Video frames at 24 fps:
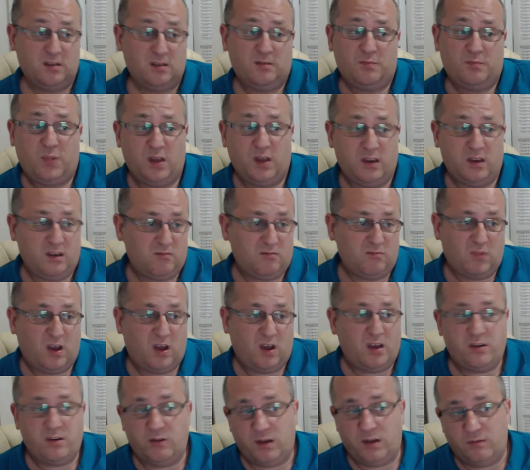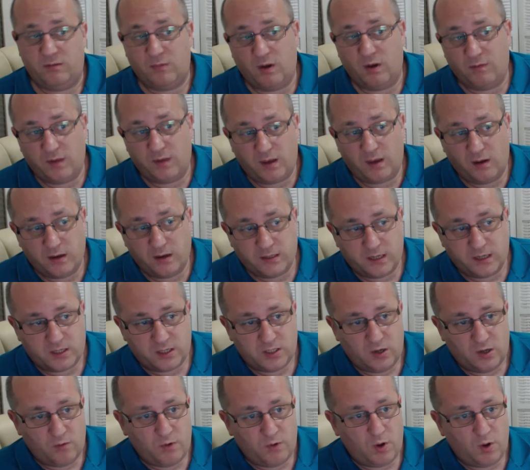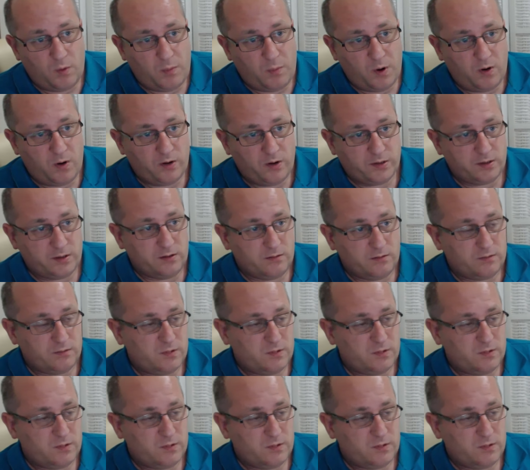But um, I don't even know if the guy's actually a real person.